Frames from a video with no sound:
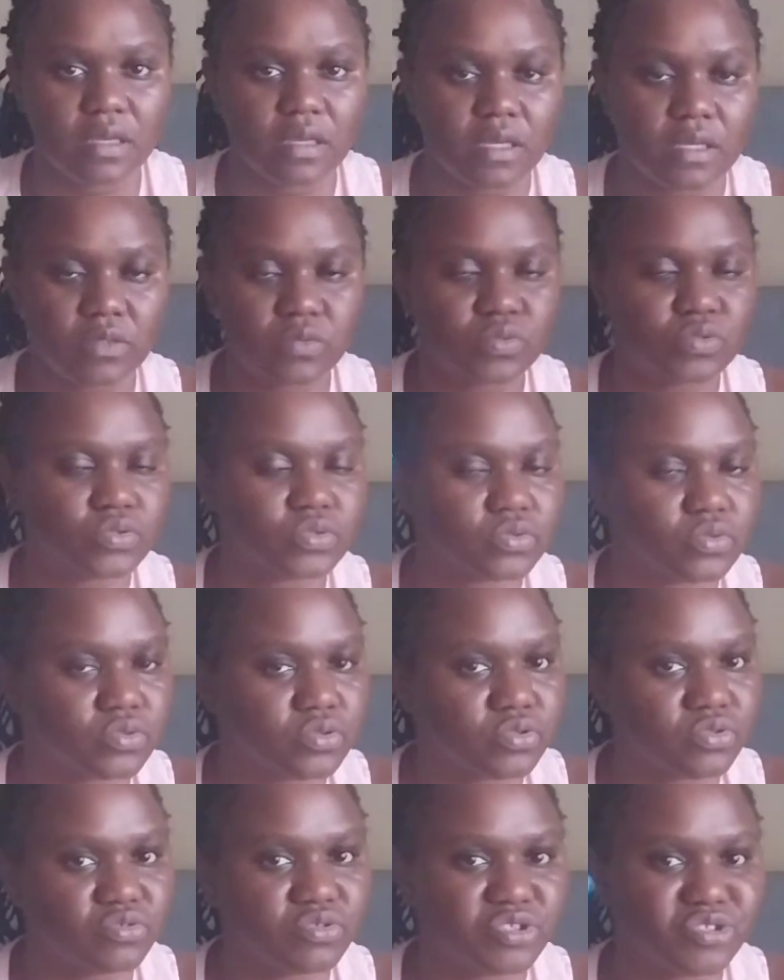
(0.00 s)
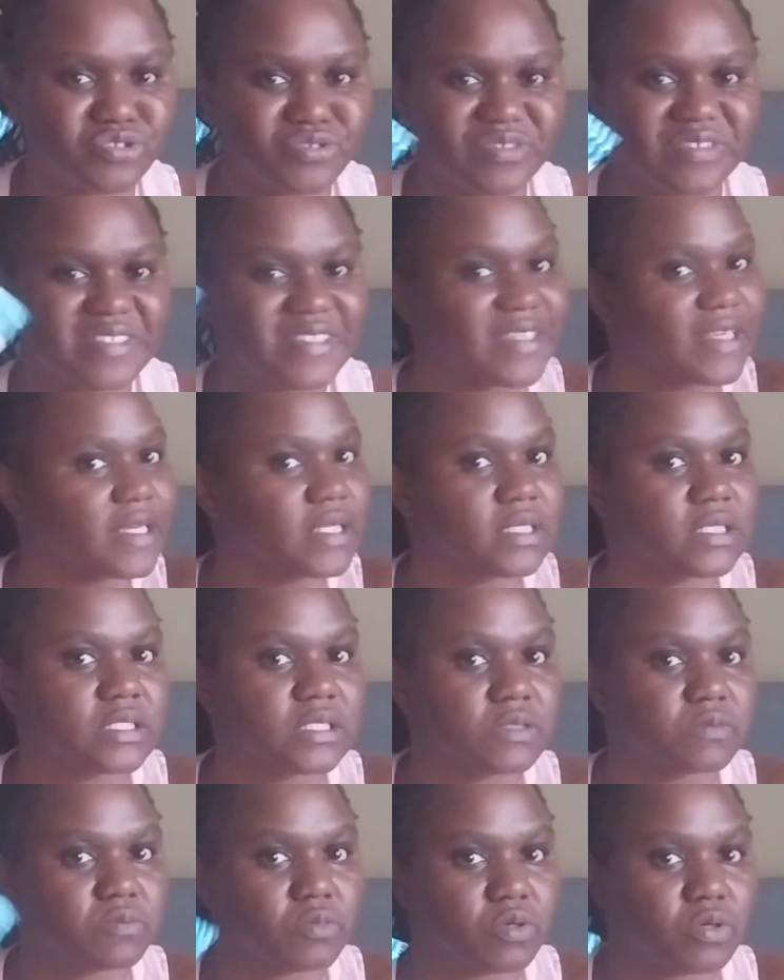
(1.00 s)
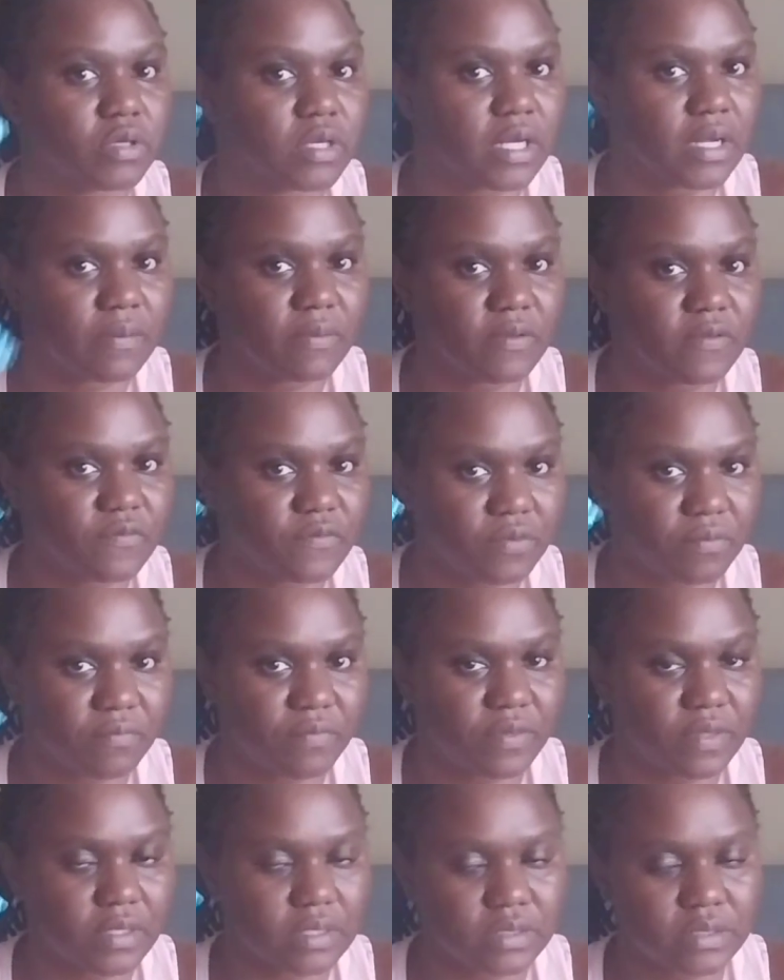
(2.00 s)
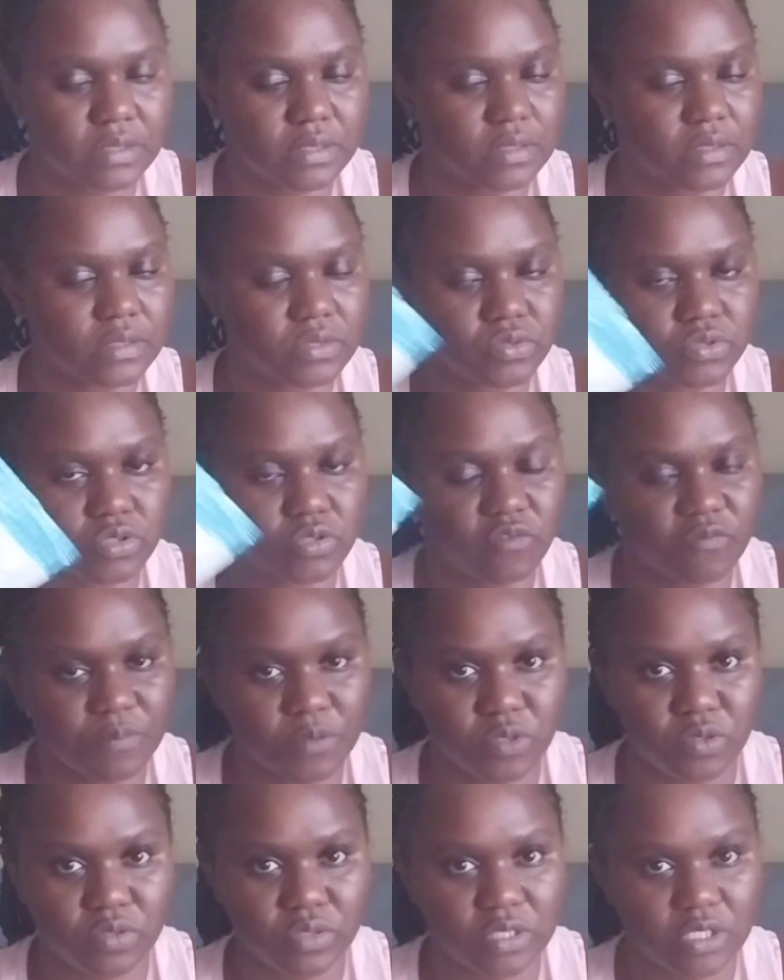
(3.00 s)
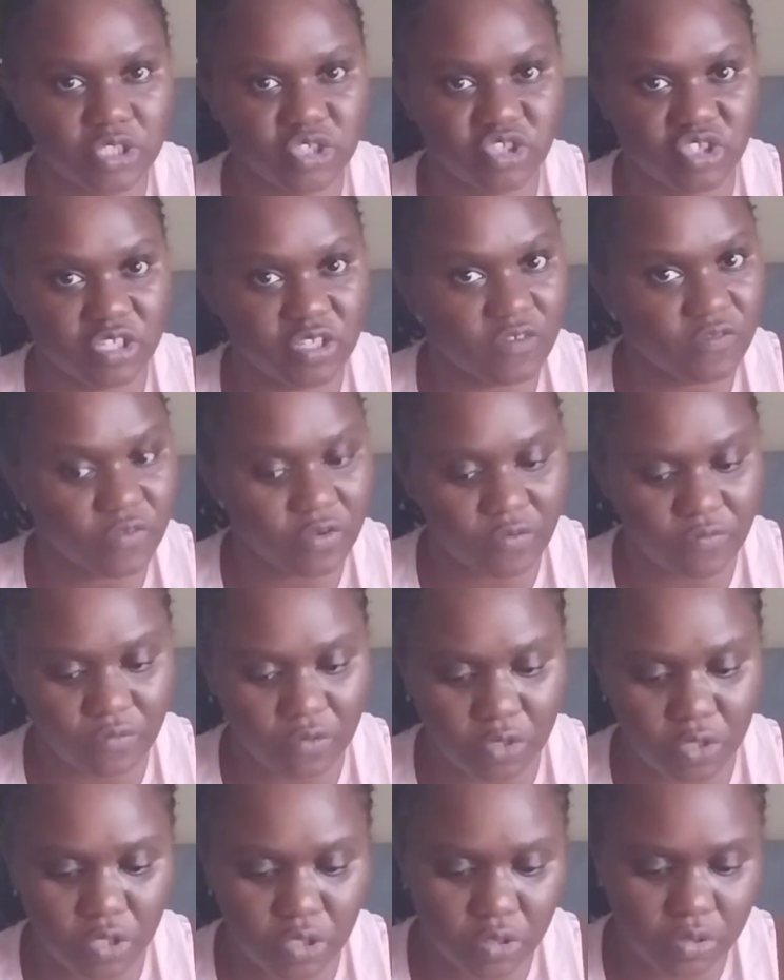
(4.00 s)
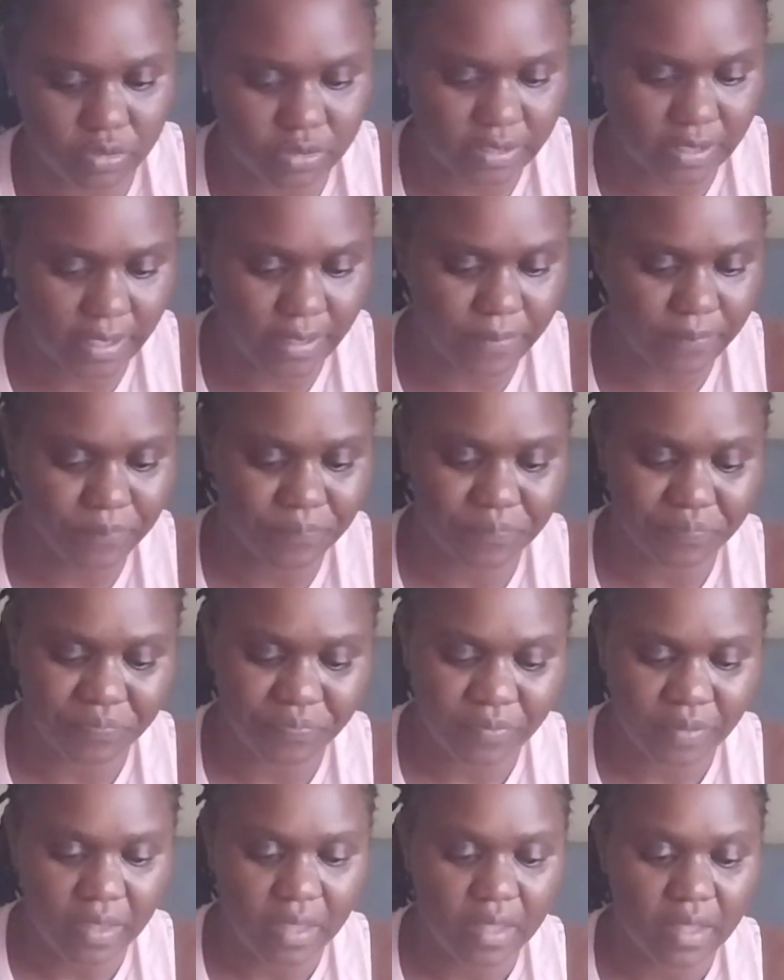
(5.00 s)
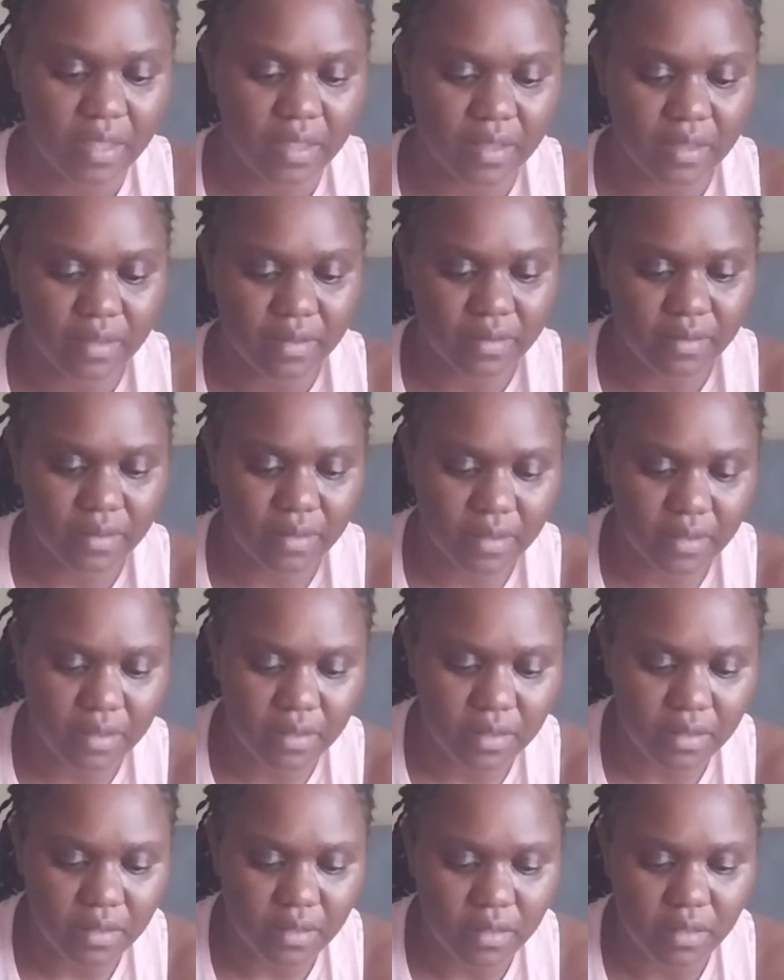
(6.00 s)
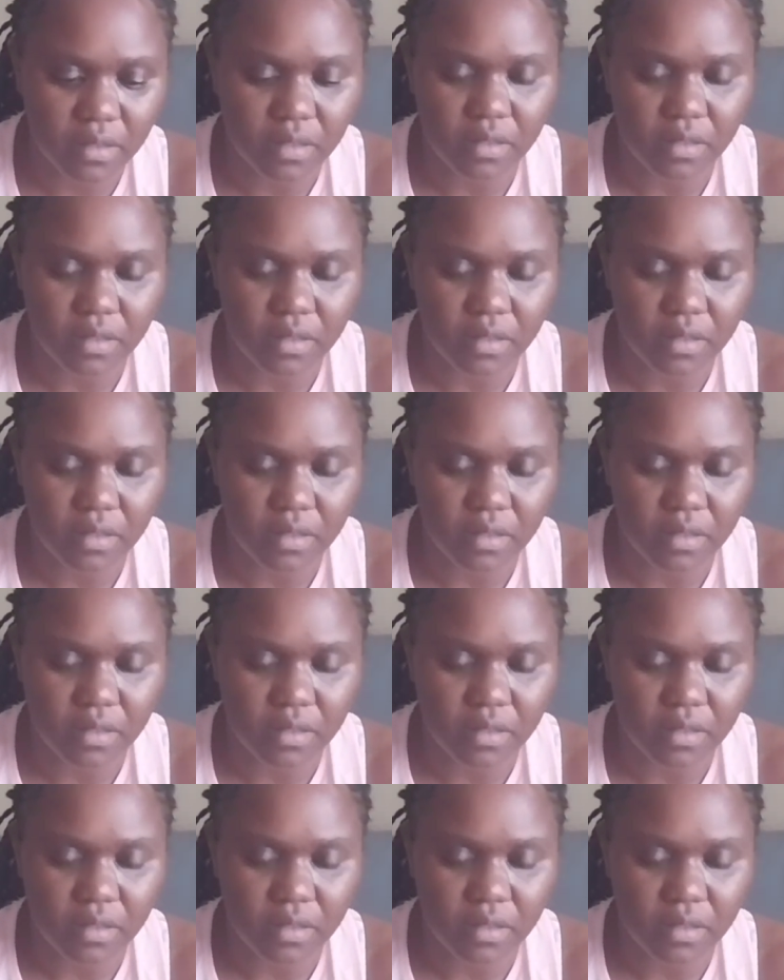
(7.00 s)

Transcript: and which would also reduce any smell coming from there, since you'd have been on a journey for a very long time. Then